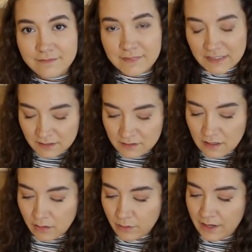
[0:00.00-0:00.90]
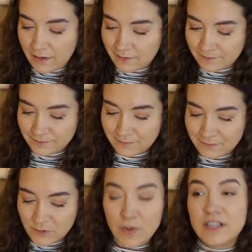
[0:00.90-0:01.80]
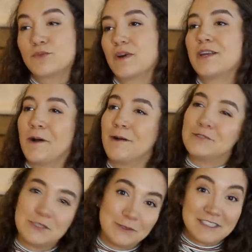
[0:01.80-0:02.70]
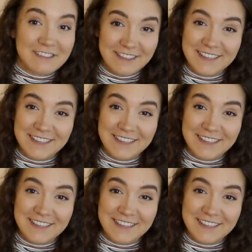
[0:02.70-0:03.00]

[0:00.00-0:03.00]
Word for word: This is not okay. twenty twenty, why would you do us like